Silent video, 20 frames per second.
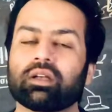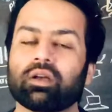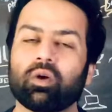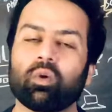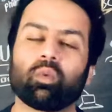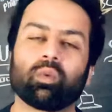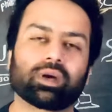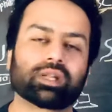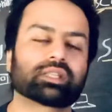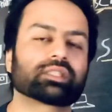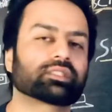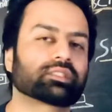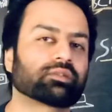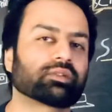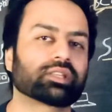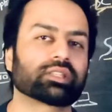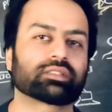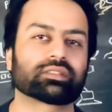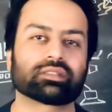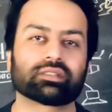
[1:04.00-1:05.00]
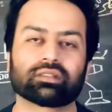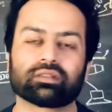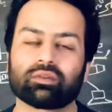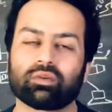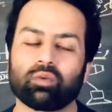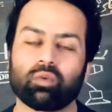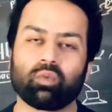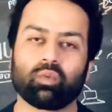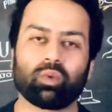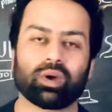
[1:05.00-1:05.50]
what is switch,
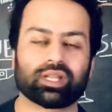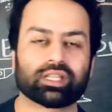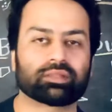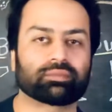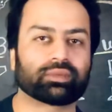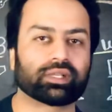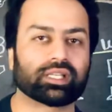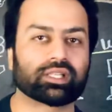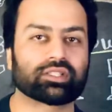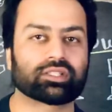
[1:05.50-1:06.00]
what is bridge,